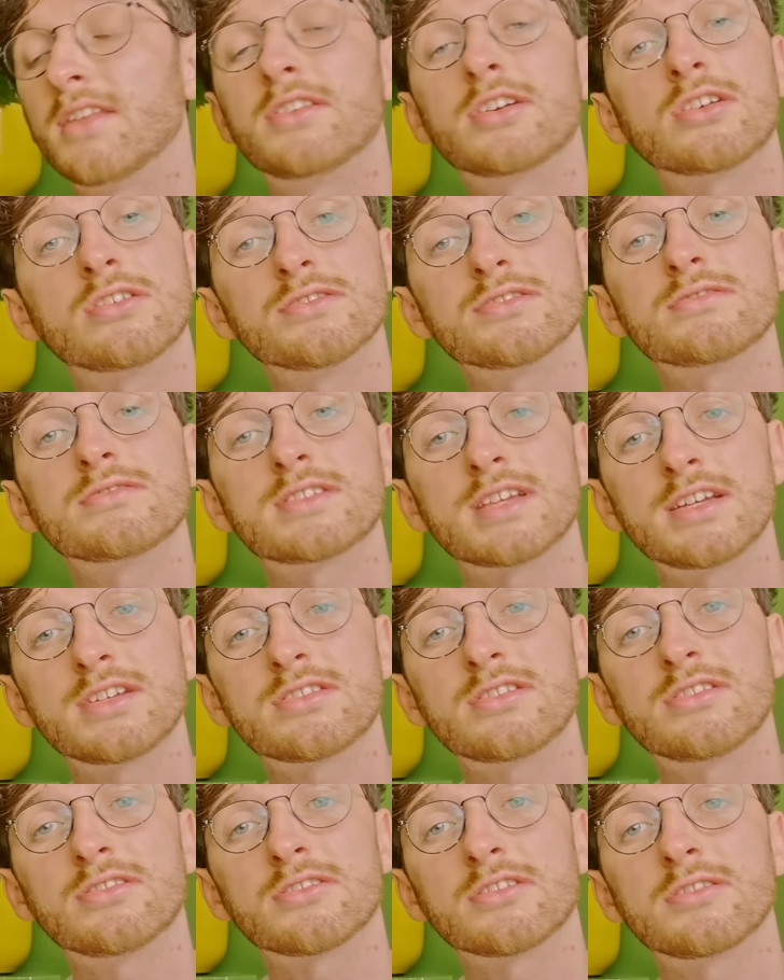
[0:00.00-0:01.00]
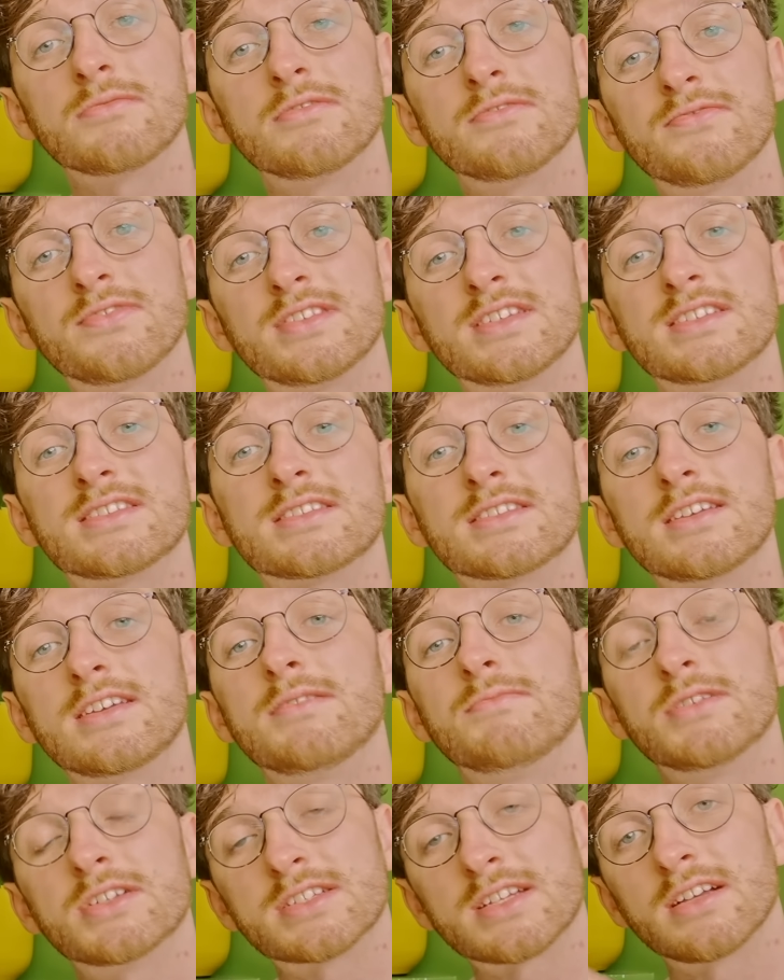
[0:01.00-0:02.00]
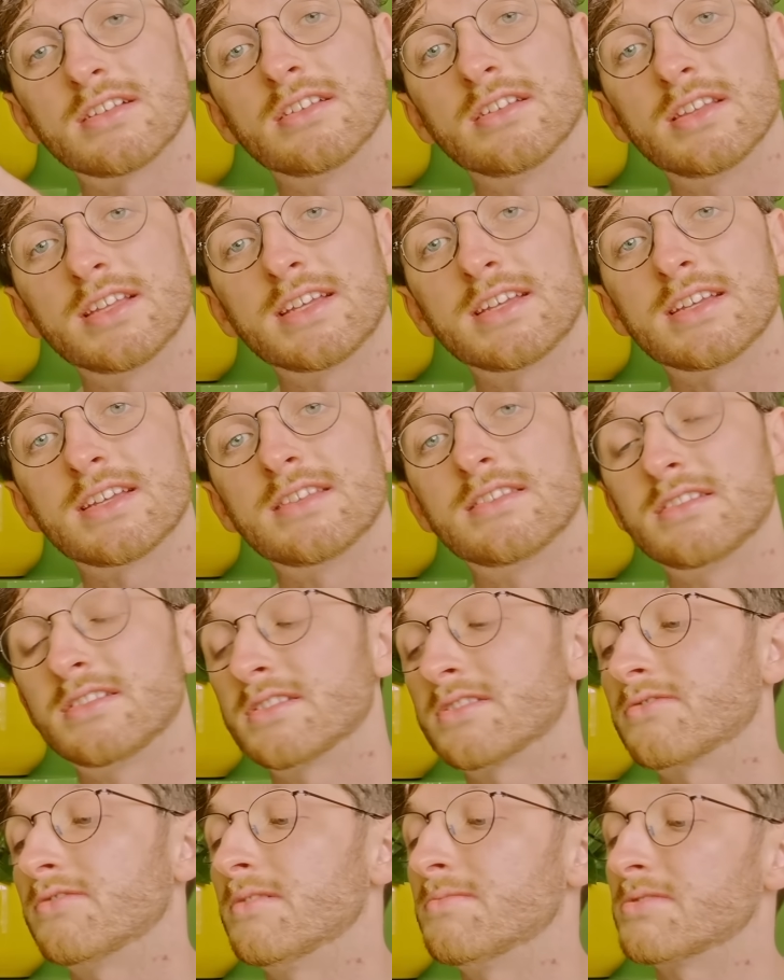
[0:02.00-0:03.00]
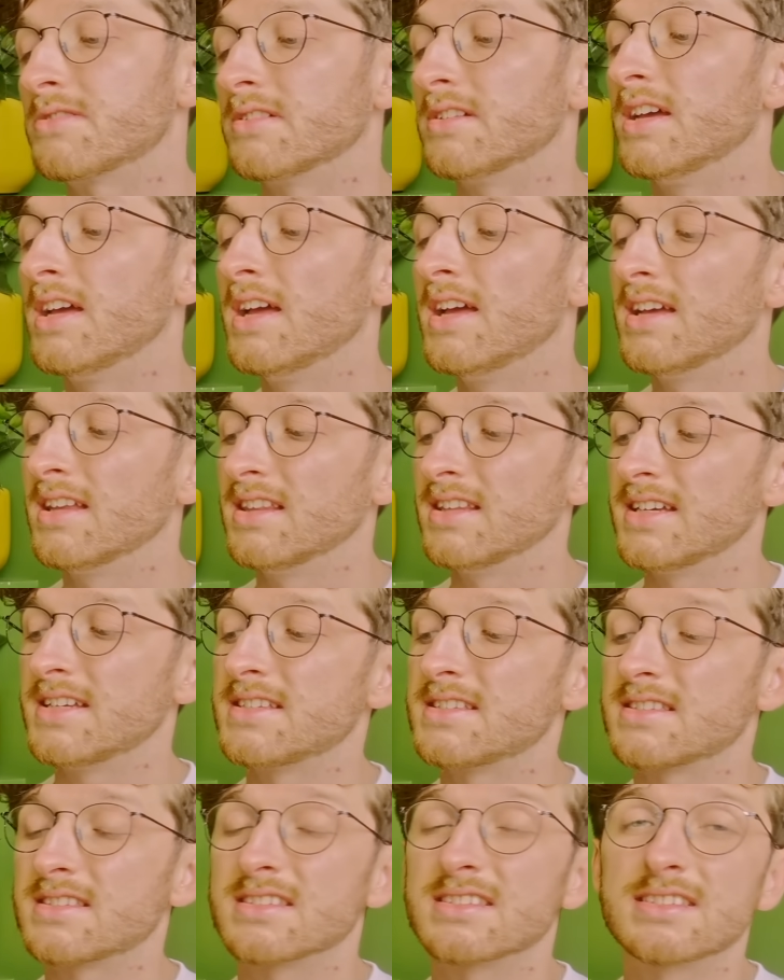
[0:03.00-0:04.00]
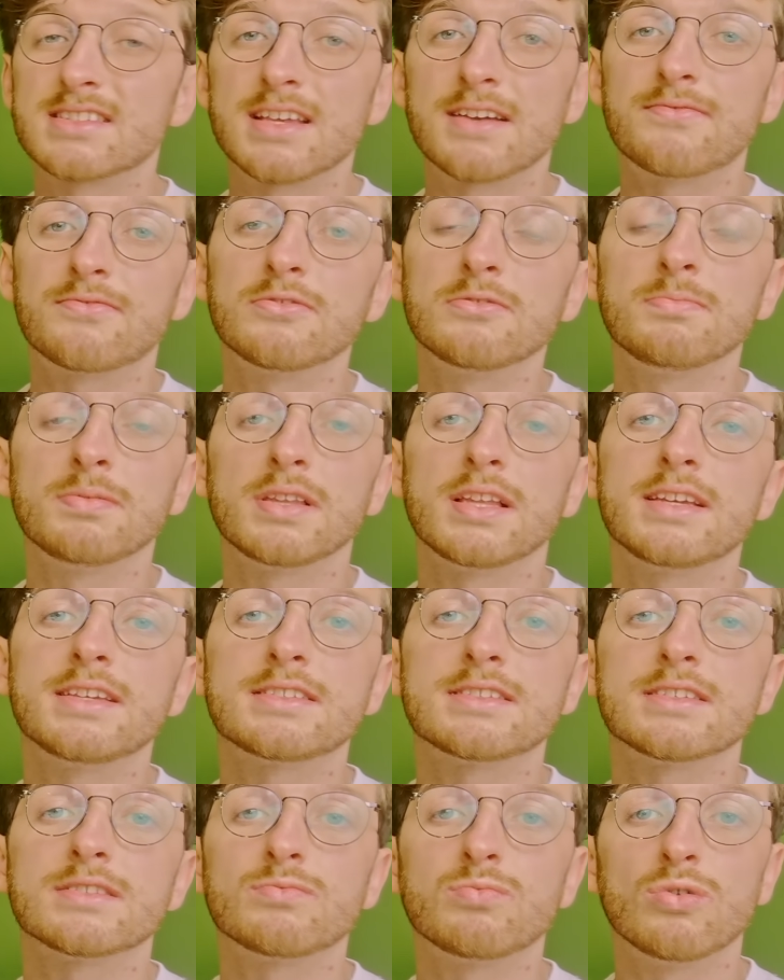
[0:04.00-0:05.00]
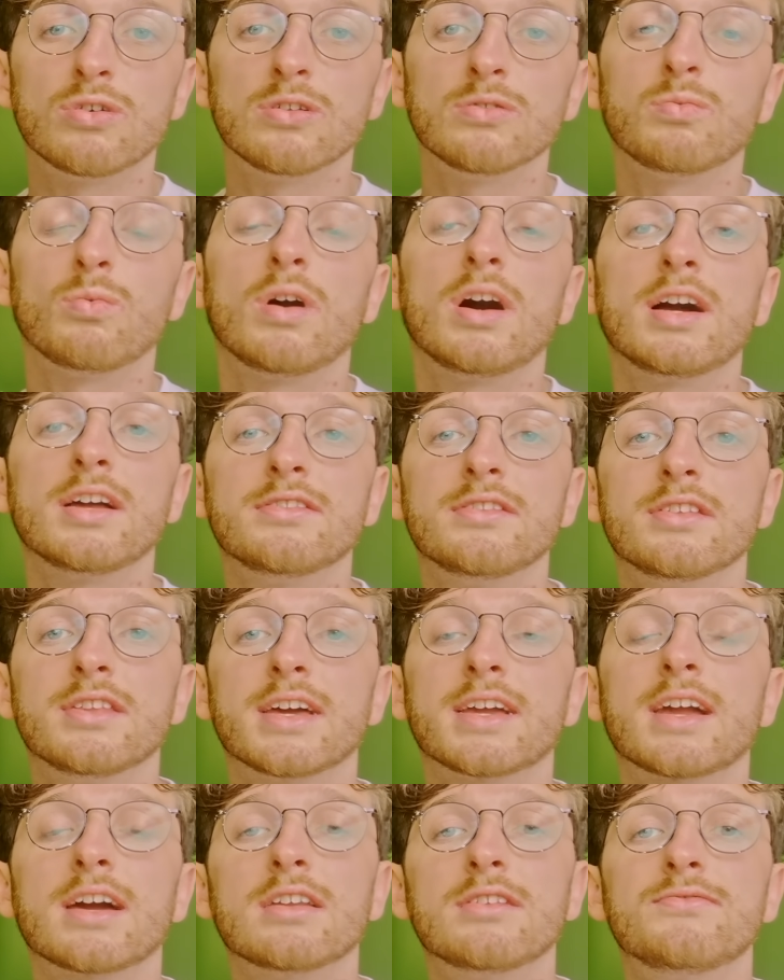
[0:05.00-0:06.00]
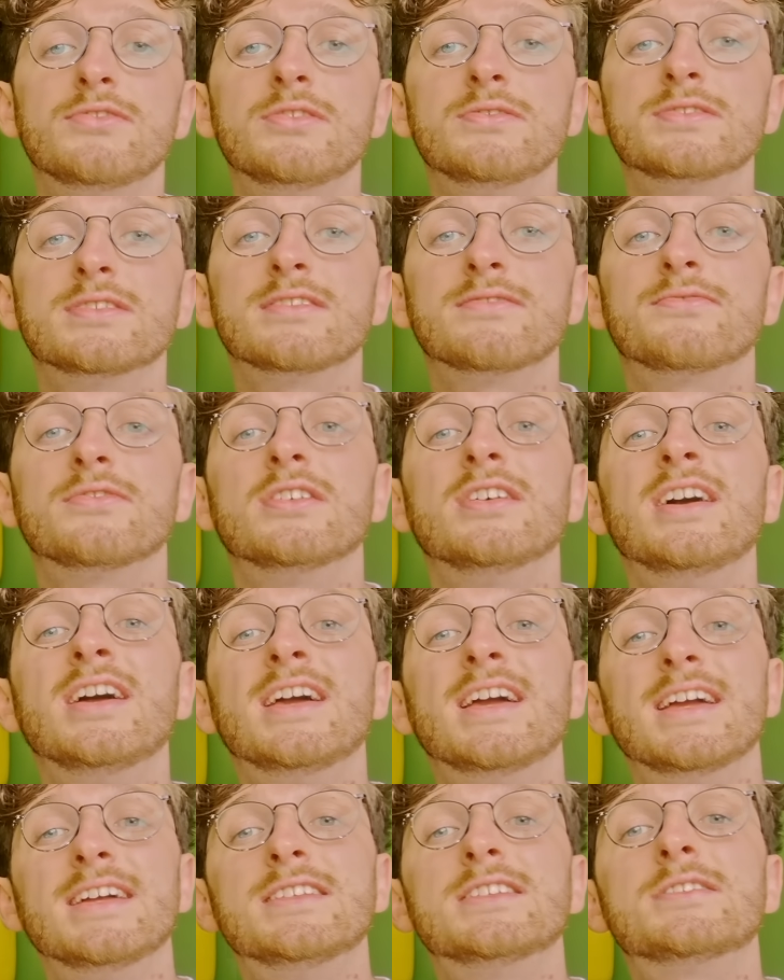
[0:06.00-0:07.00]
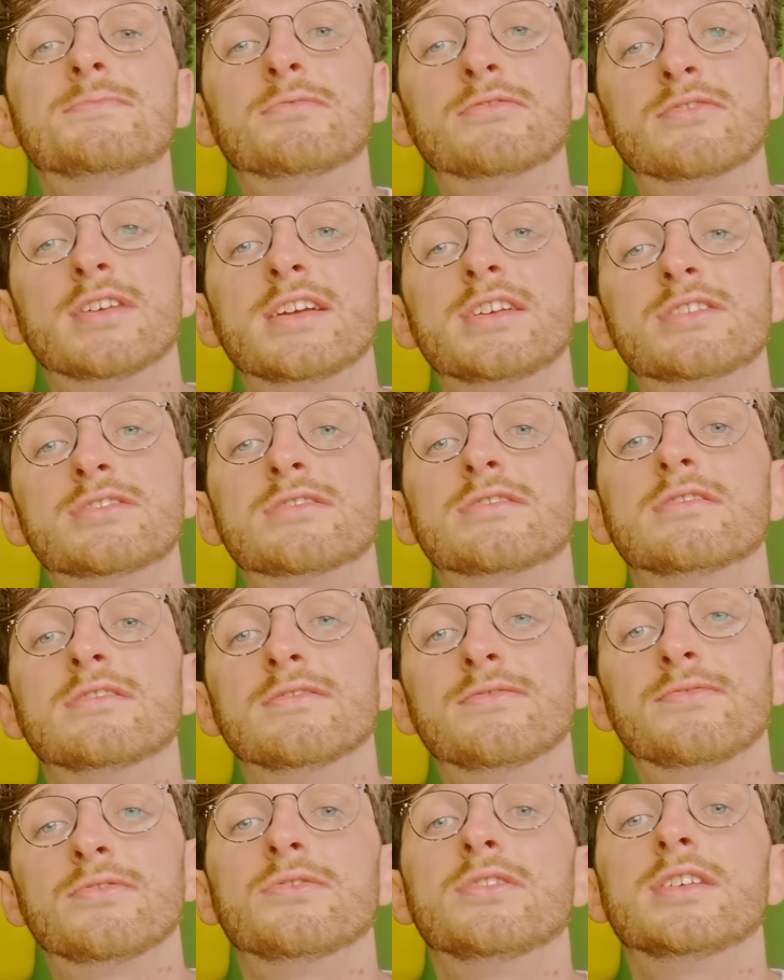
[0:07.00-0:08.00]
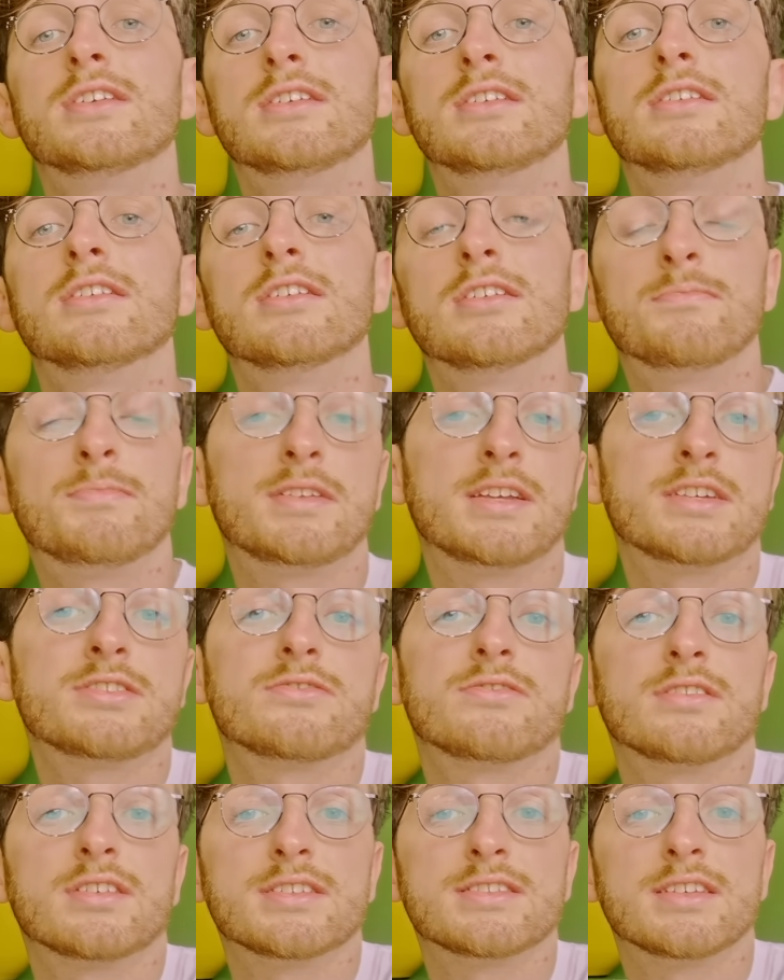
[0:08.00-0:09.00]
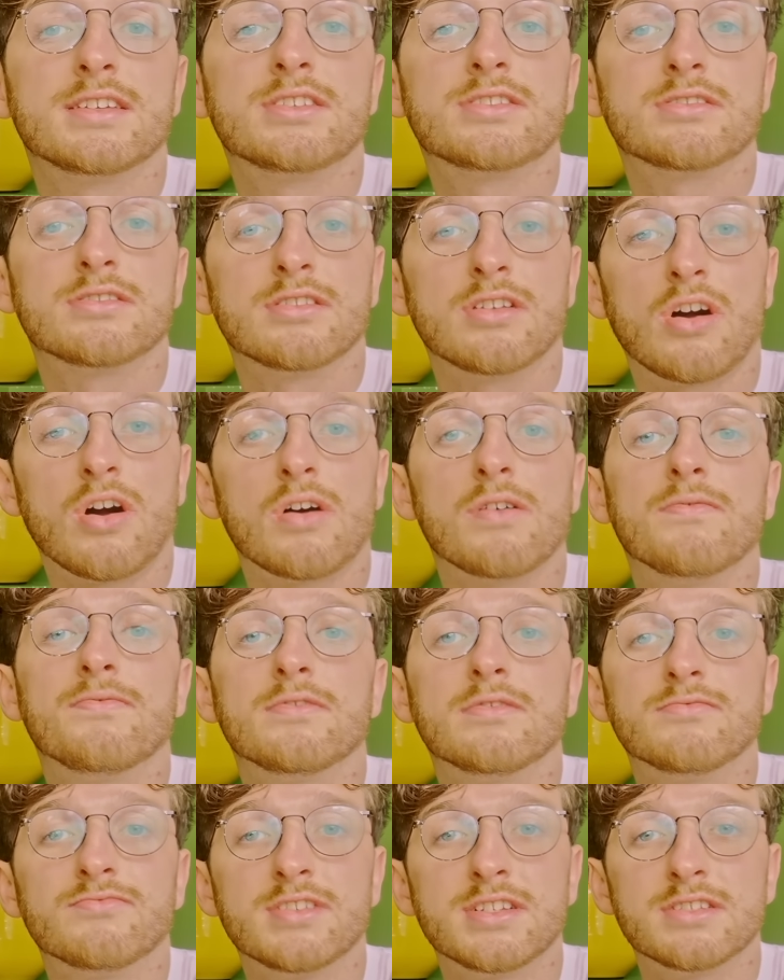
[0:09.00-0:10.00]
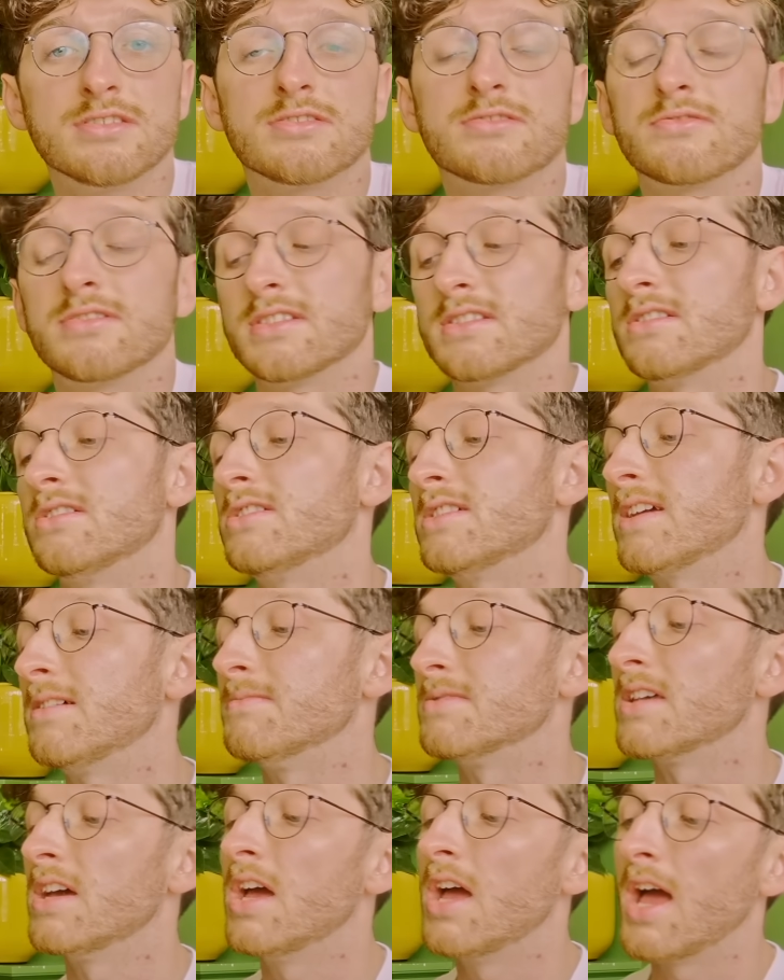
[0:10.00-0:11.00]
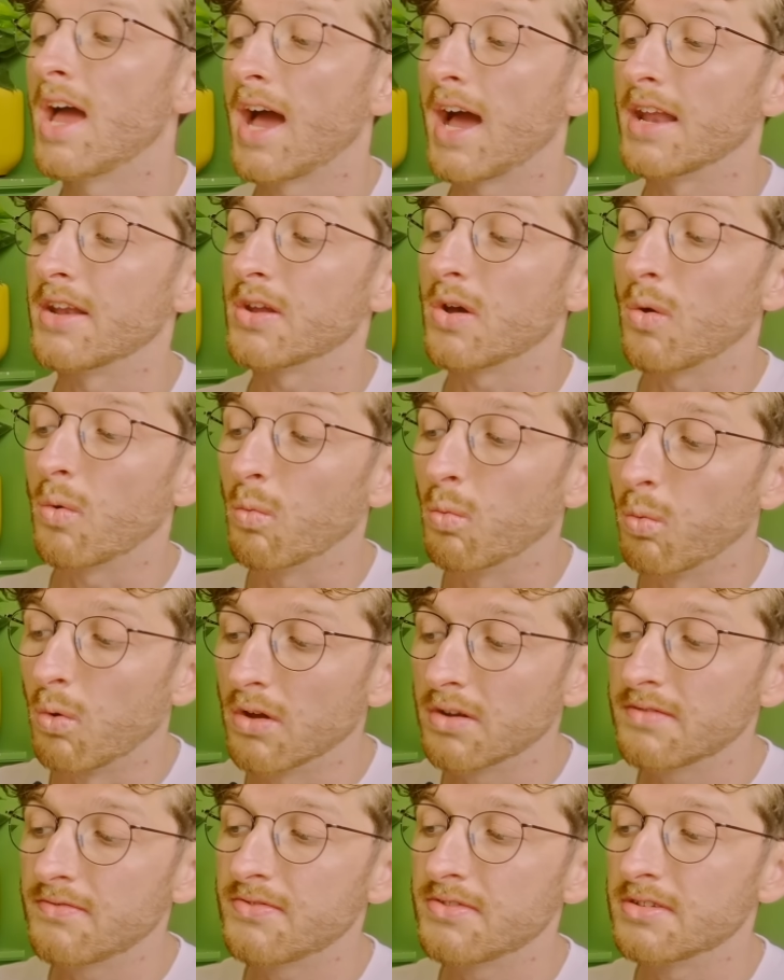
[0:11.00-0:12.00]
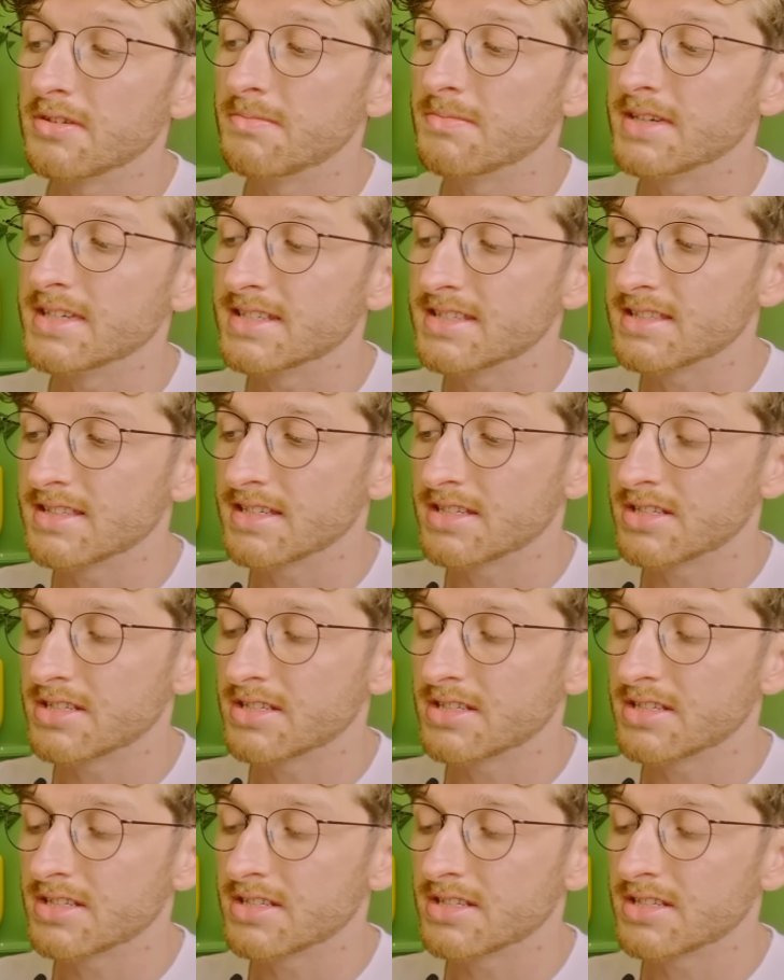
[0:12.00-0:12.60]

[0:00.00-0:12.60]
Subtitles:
the consultation document for this scheme, which I'll link in the description, lists several places worldwide that they're kind of using for inspiration for the pedestrianisation of Regent St St James. And one of them is this